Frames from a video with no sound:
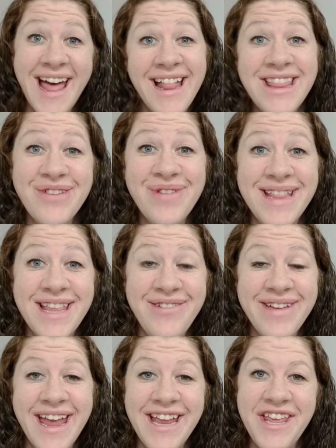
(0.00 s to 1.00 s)
Hello, hello,
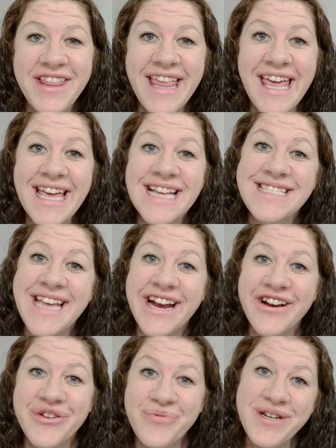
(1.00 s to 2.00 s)
Canyon Lake. It's
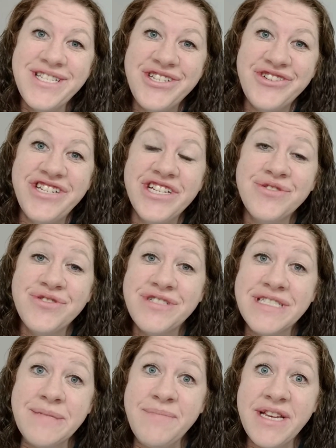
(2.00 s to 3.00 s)
Erin Woods, your
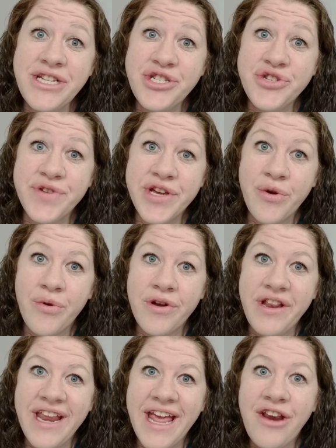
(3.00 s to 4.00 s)
children's ministry
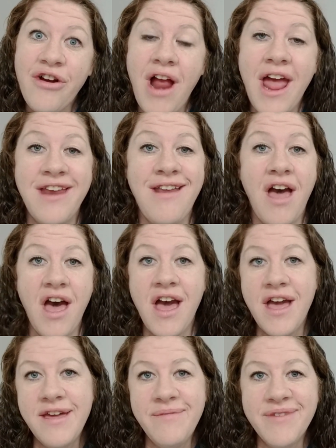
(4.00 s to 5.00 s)
coordinator, and
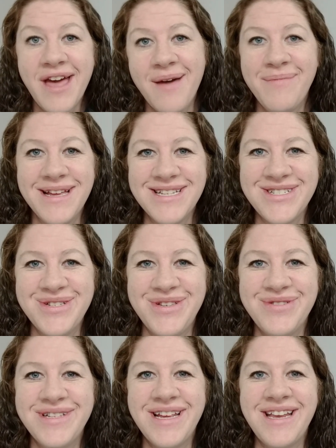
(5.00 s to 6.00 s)
I'm coming to
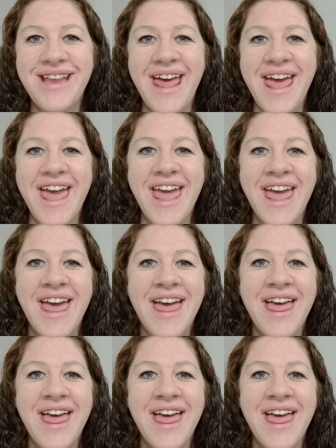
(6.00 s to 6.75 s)
you today